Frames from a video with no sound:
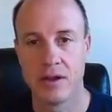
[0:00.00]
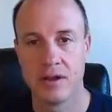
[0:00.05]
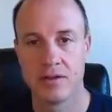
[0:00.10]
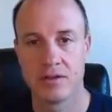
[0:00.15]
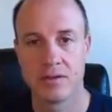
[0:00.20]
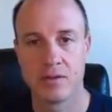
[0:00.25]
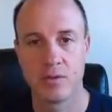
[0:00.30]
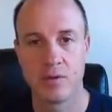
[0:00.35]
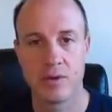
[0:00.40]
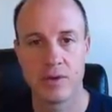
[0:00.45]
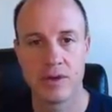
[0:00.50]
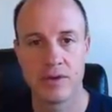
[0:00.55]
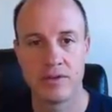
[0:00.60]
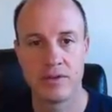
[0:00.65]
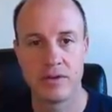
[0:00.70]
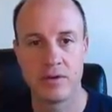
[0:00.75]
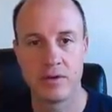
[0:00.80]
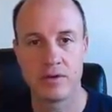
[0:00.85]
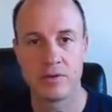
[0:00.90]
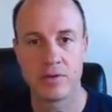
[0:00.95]
So what we can
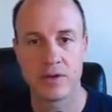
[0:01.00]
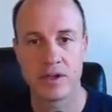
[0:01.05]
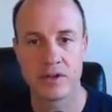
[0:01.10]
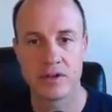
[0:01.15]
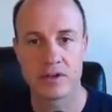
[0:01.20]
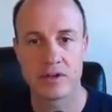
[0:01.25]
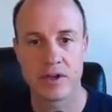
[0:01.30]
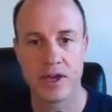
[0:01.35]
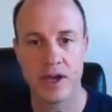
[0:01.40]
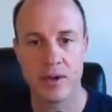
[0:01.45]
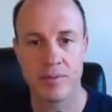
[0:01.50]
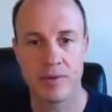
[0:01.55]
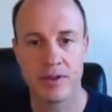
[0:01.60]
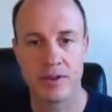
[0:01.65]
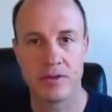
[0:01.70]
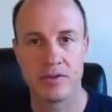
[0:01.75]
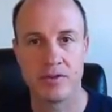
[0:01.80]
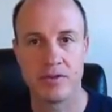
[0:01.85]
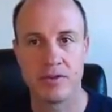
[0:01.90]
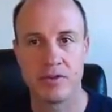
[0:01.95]
do is we could just copy
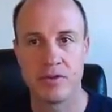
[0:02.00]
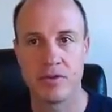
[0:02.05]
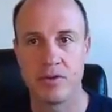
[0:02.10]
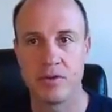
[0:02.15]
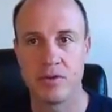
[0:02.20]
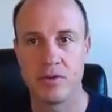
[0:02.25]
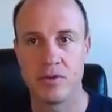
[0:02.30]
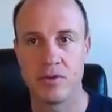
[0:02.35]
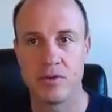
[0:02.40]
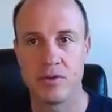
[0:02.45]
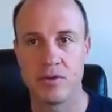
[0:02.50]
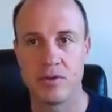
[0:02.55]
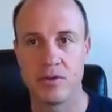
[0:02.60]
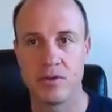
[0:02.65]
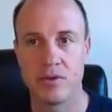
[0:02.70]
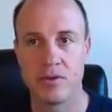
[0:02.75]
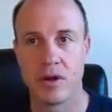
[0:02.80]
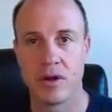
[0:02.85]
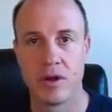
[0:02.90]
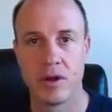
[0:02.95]
this to
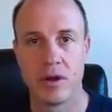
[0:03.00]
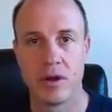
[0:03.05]
our